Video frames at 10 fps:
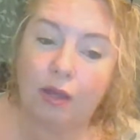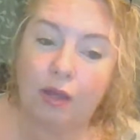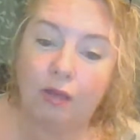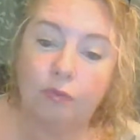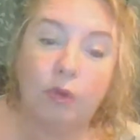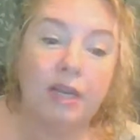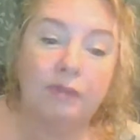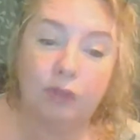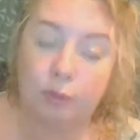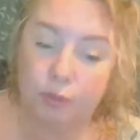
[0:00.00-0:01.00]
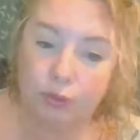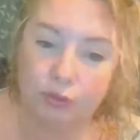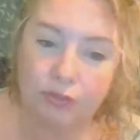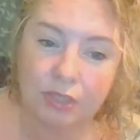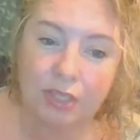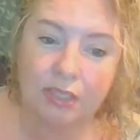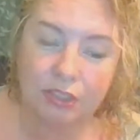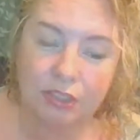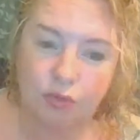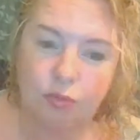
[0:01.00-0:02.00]
level of abuse
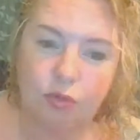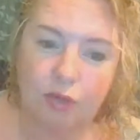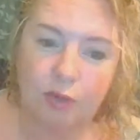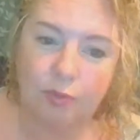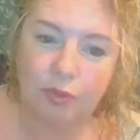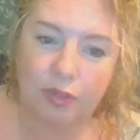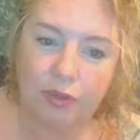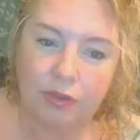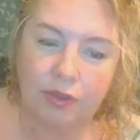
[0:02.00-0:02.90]
she'll put up with,